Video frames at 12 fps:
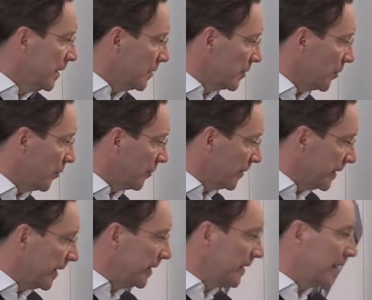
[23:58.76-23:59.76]
So
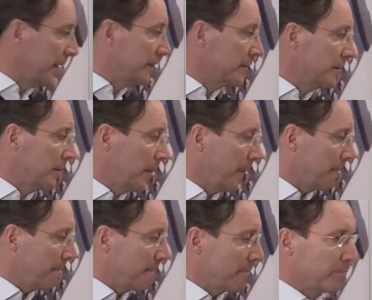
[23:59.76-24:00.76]
they can
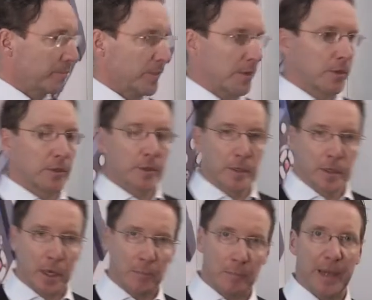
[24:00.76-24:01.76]

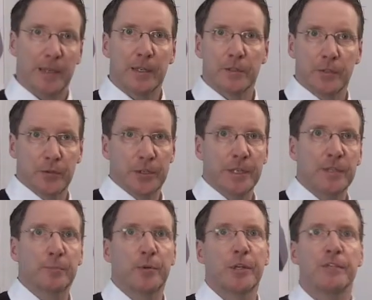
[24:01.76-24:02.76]
come back to these
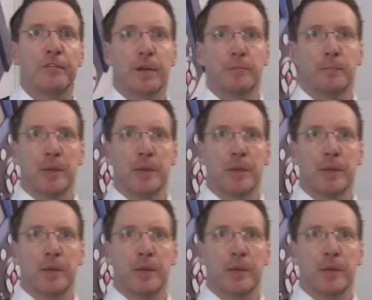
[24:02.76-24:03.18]
predefined